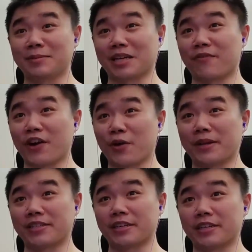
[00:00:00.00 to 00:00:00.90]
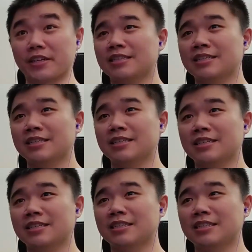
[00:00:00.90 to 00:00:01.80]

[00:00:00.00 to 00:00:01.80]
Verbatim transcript: like a very big deal. Um, won't people